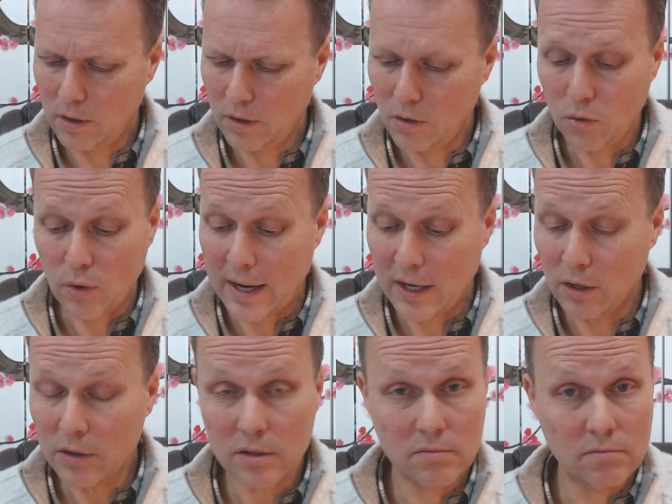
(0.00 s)
Or any
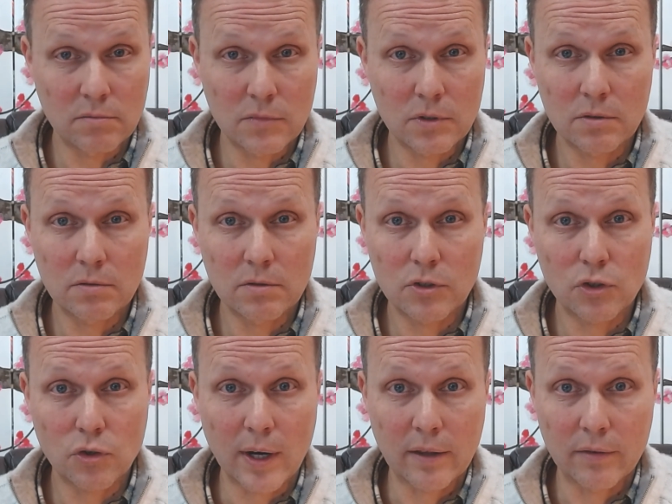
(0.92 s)
other
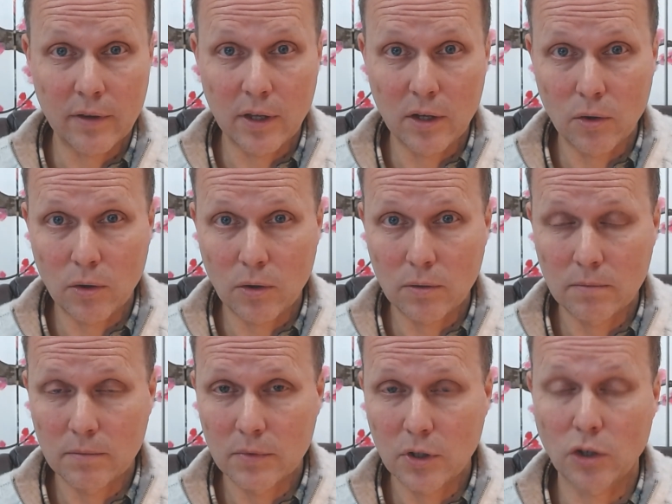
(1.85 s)
trick that your
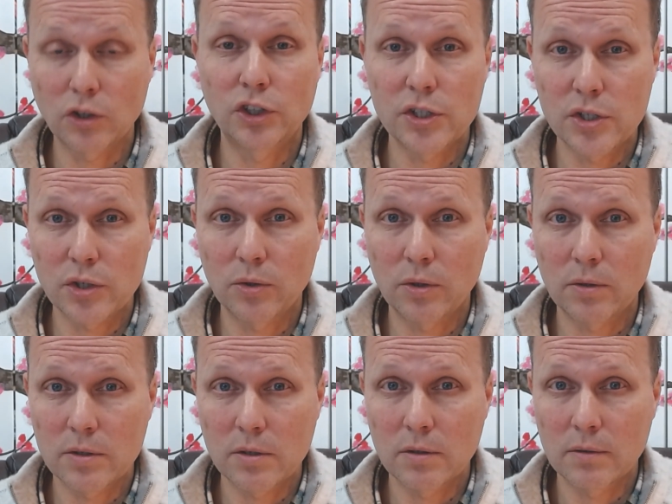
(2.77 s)
conscious
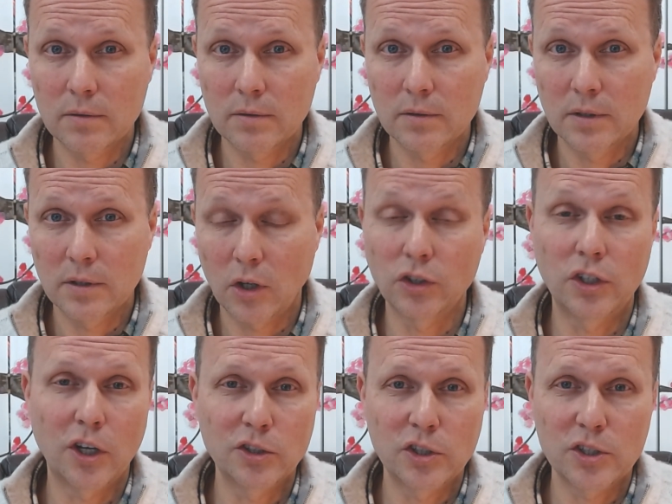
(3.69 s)
or
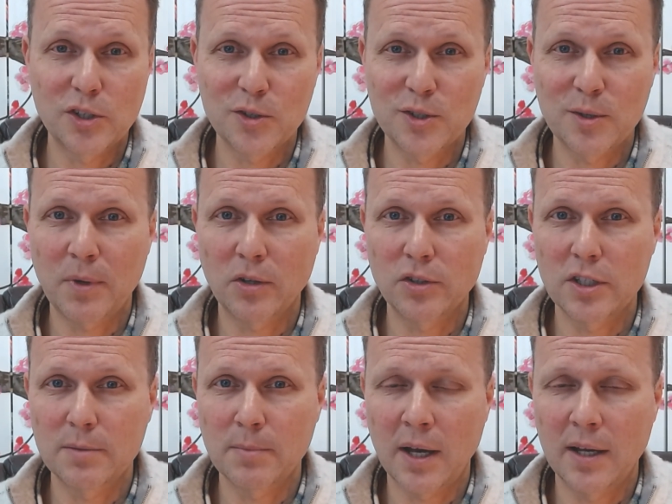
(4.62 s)
unconscious or
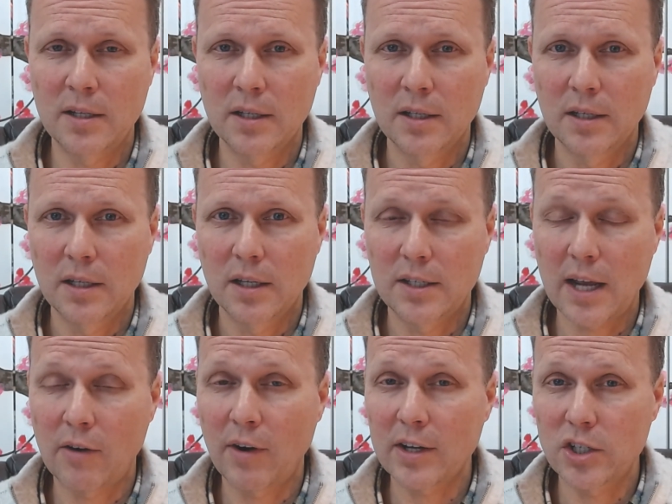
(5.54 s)
subconscious mind
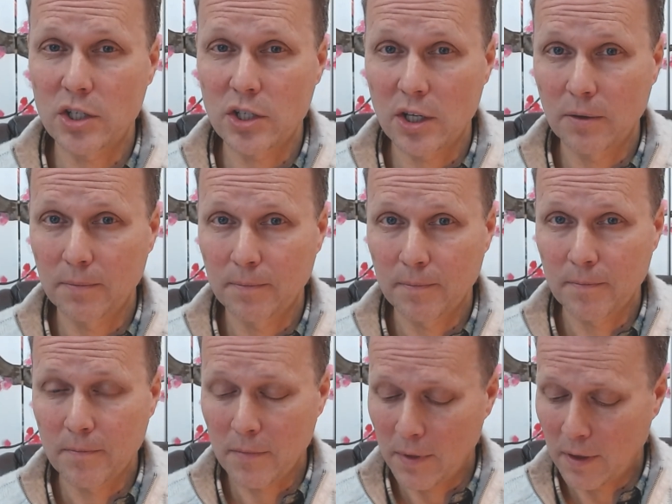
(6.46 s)
directs you to.
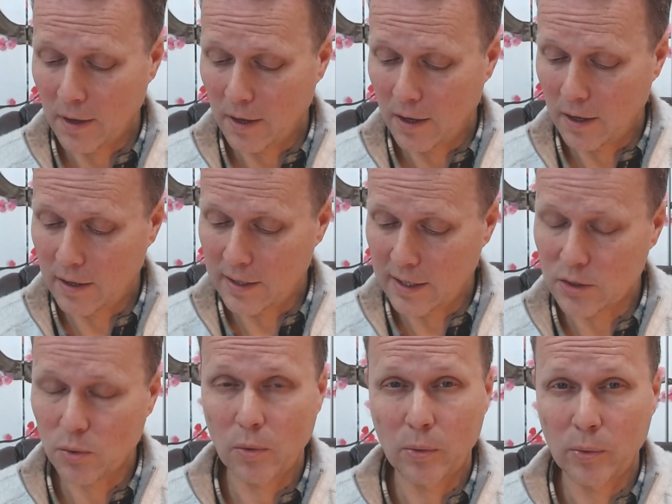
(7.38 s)
And
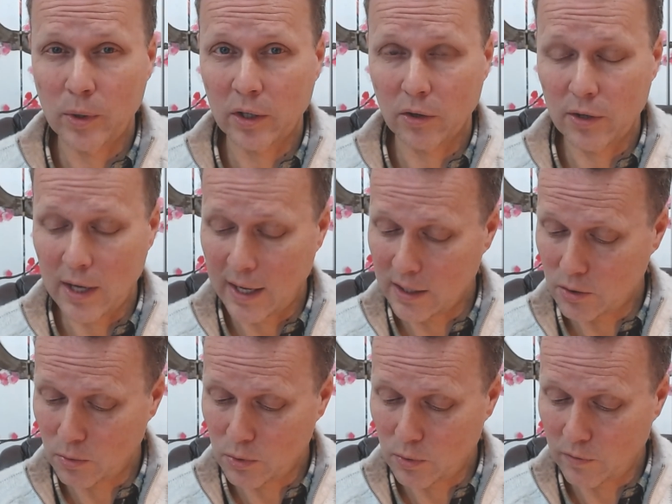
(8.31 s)
that's what we'll work on
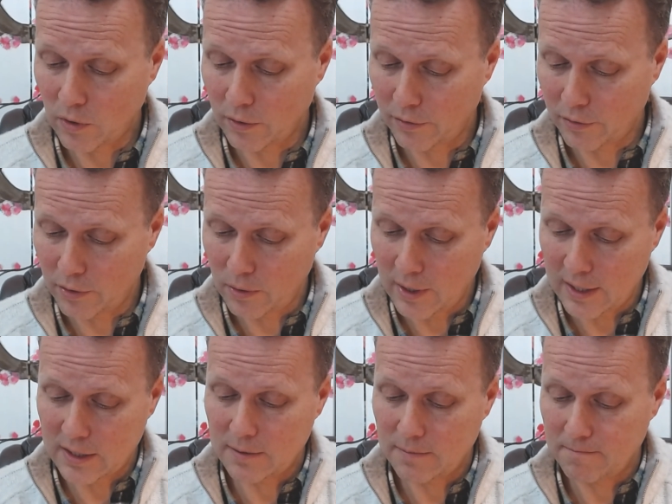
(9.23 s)
next, once we've gone through
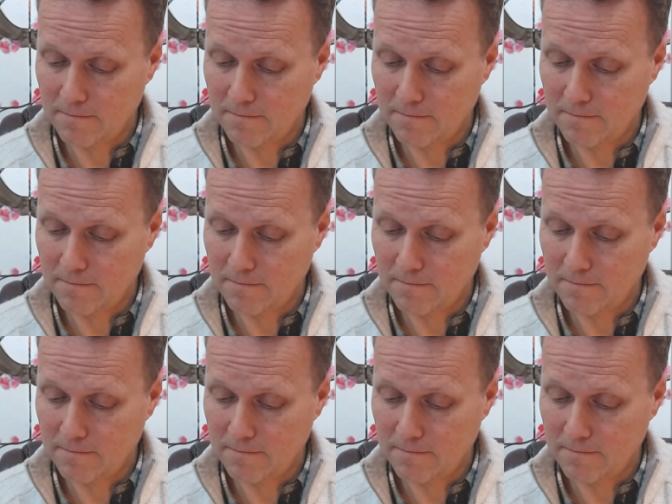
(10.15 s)
this